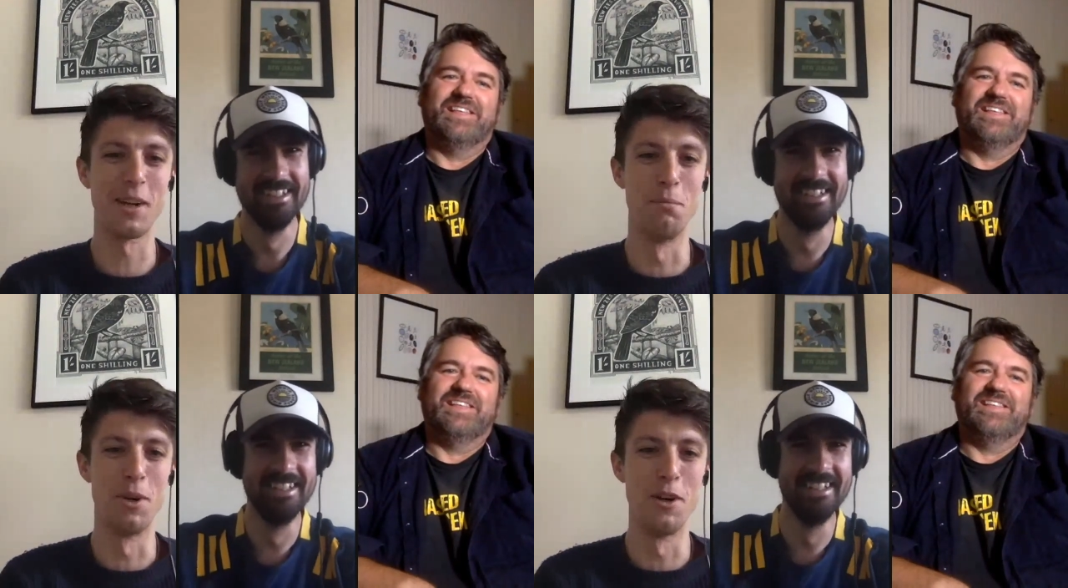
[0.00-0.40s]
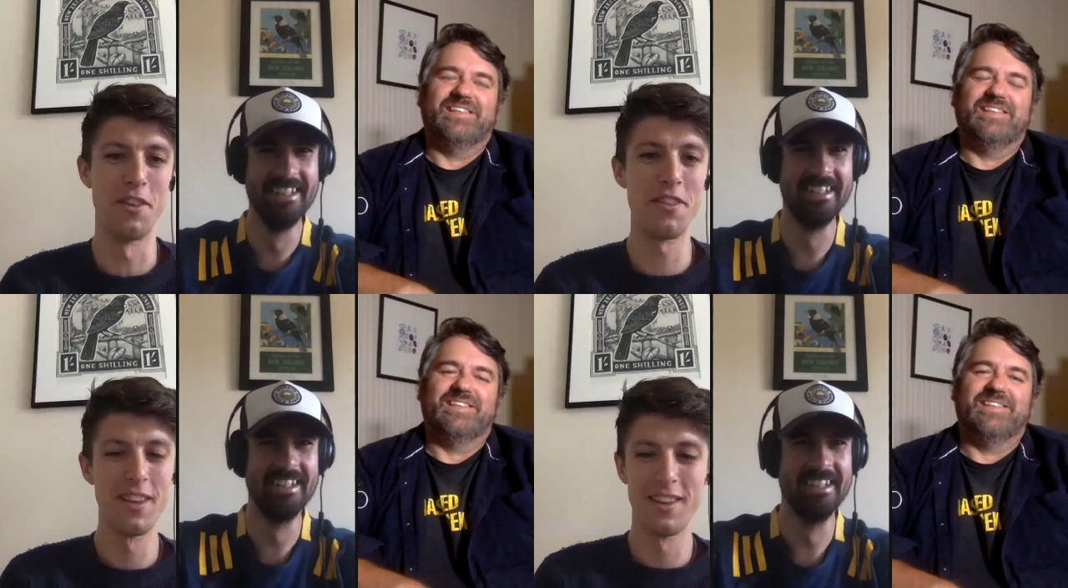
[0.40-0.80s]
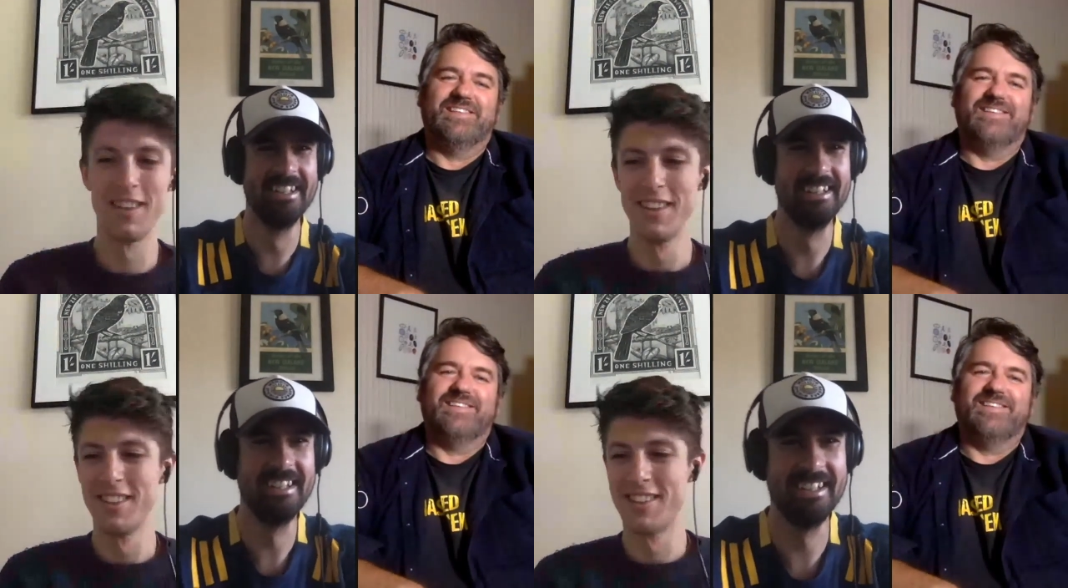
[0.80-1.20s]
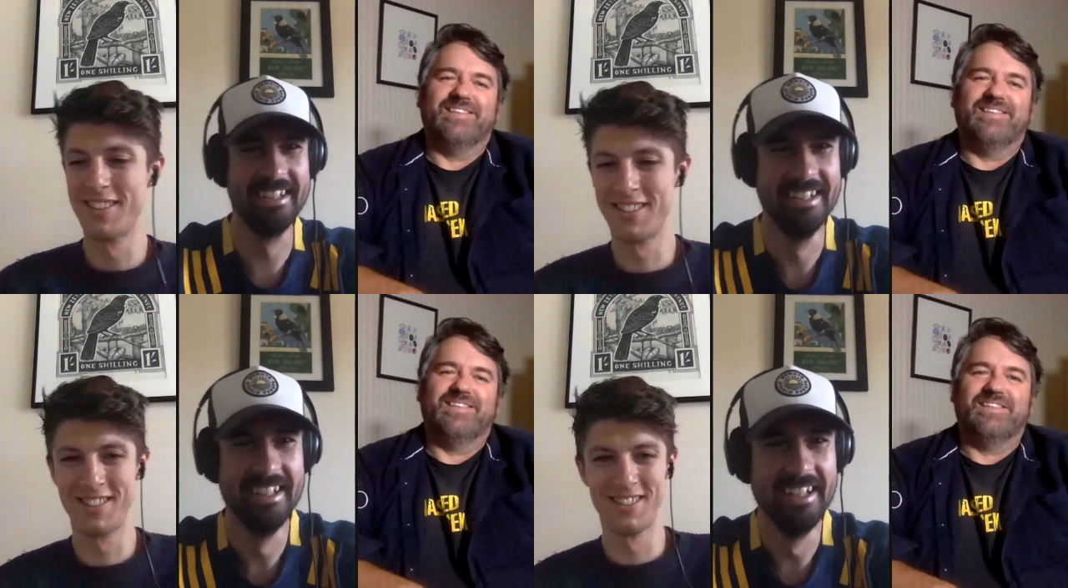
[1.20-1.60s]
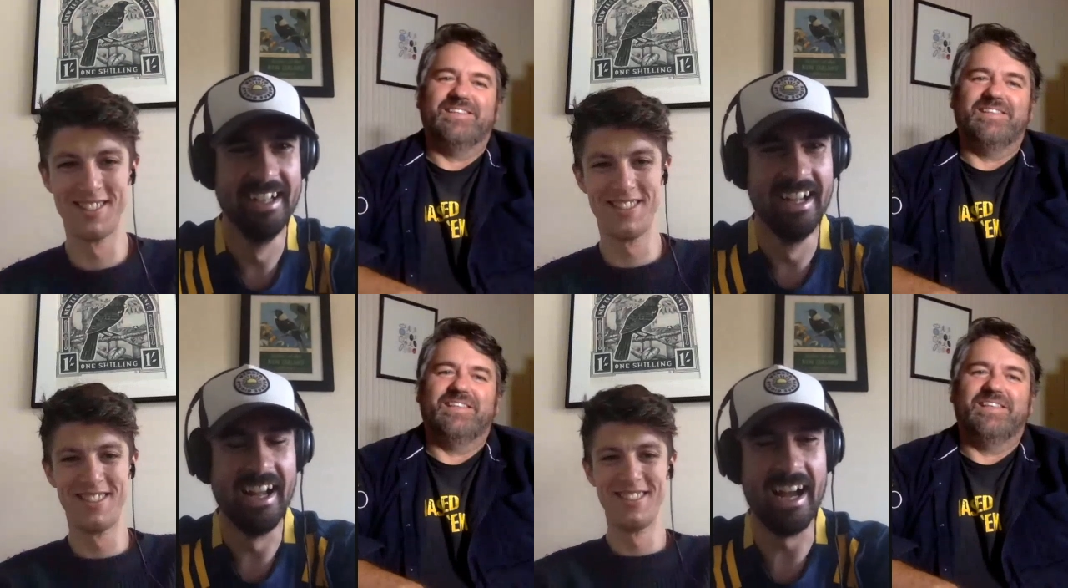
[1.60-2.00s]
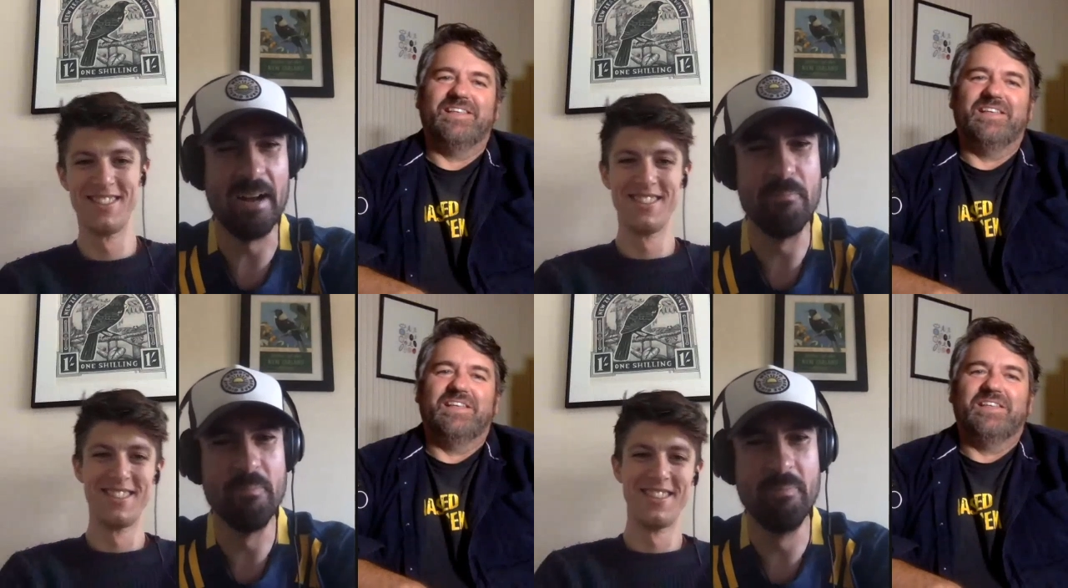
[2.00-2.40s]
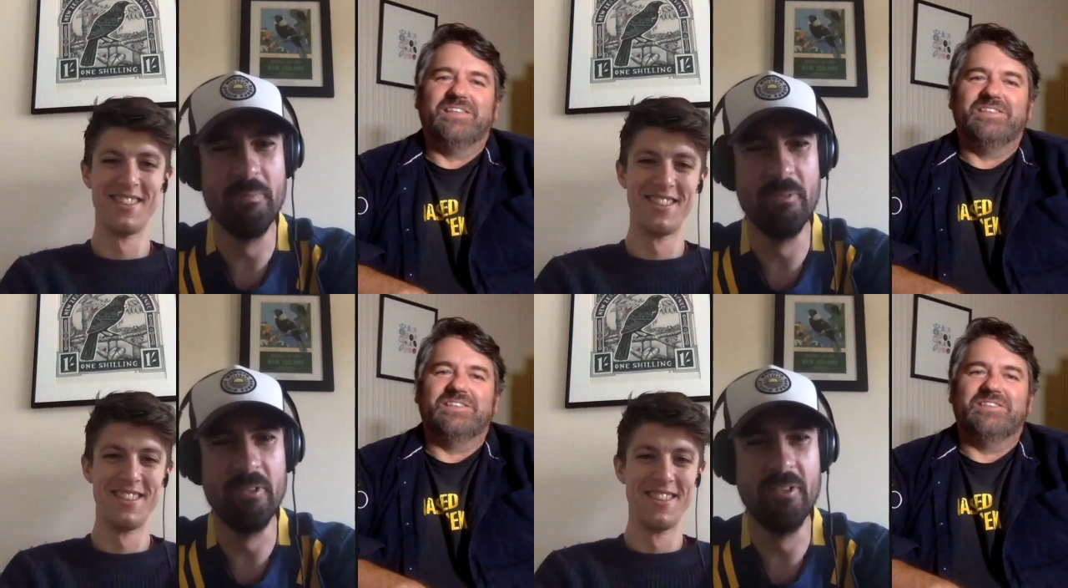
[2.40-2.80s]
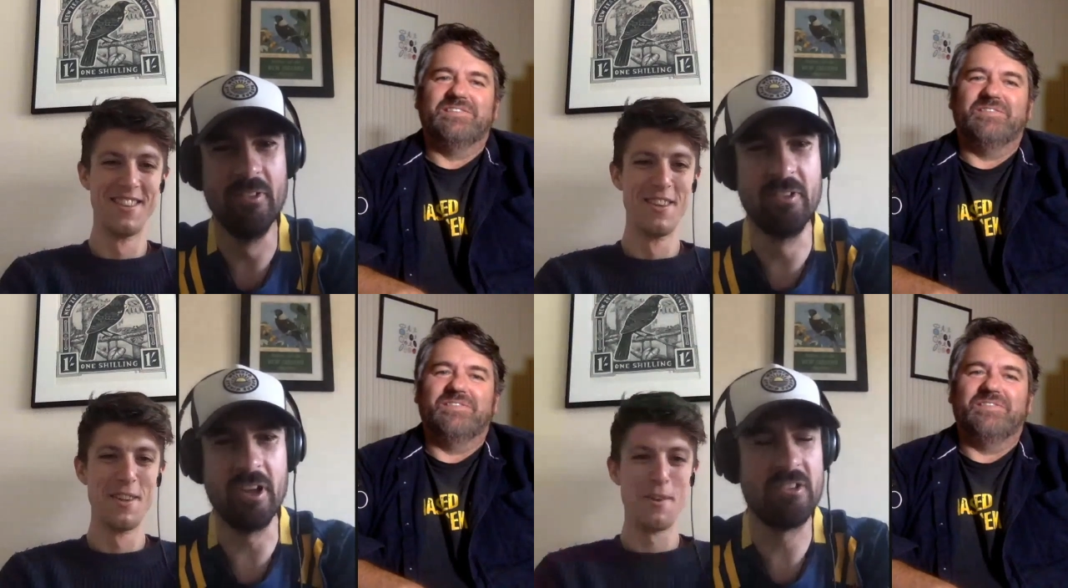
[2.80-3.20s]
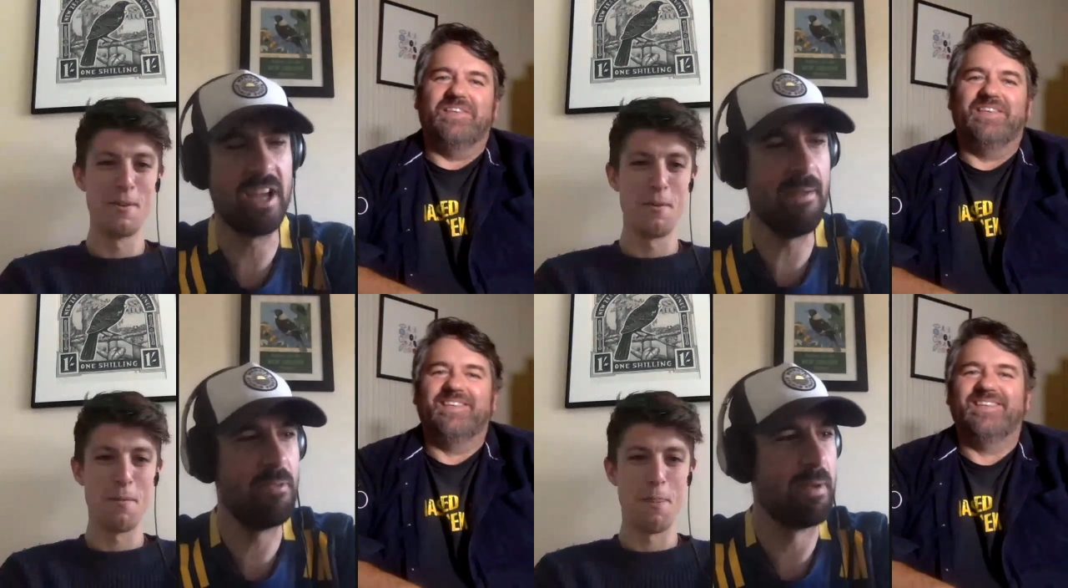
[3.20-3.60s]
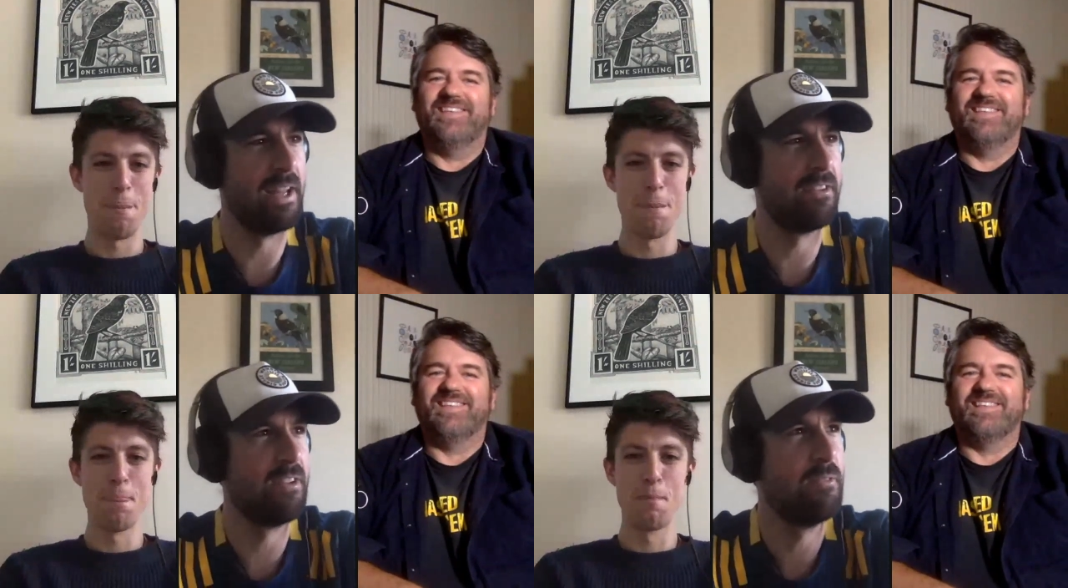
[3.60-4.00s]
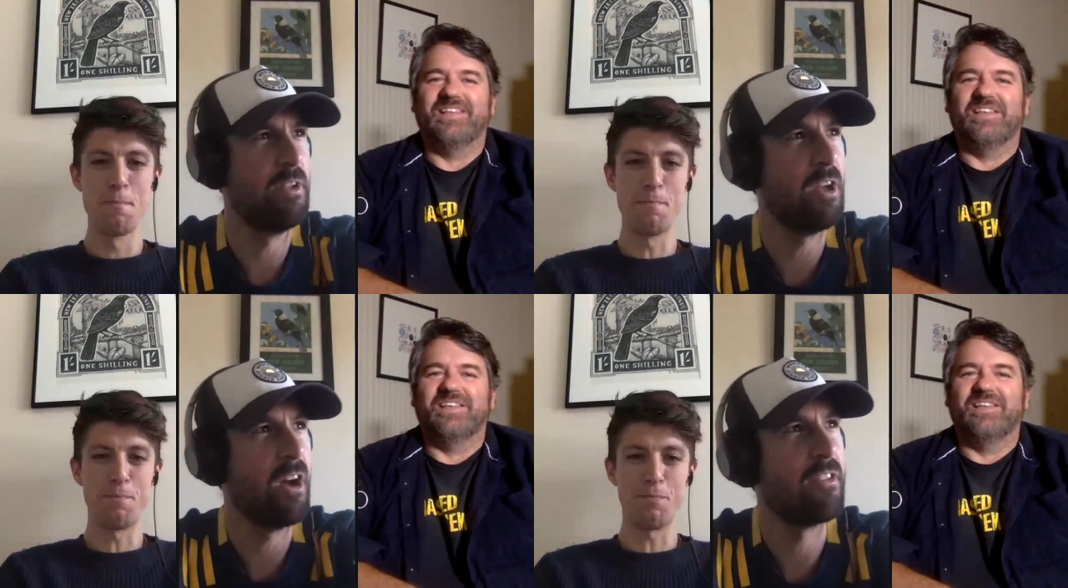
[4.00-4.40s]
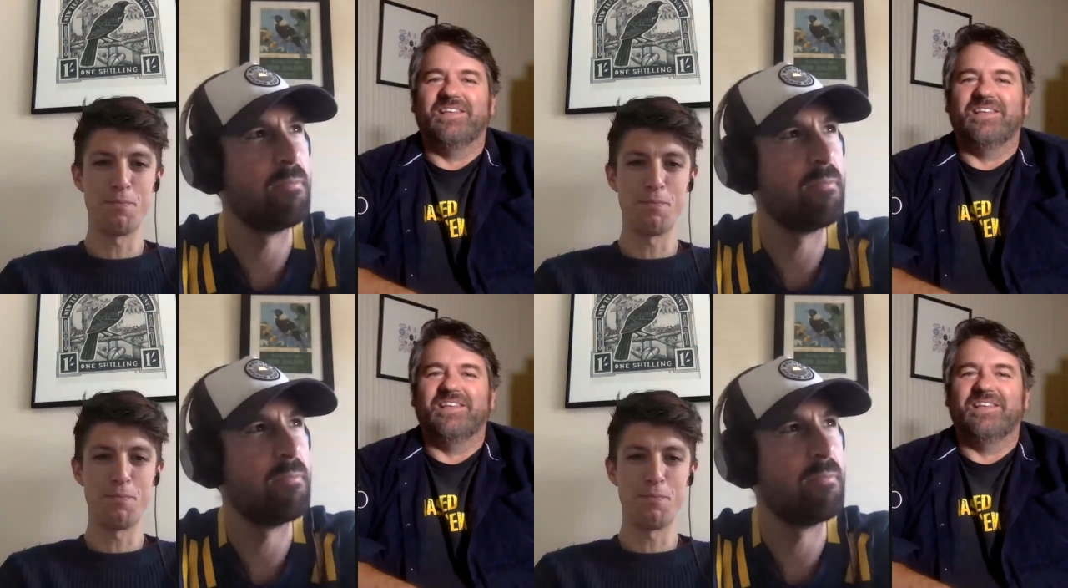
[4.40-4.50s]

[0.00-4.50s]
Speaker 1: He's stuck in Perth.
Speaker 2: um, so James, mate, so you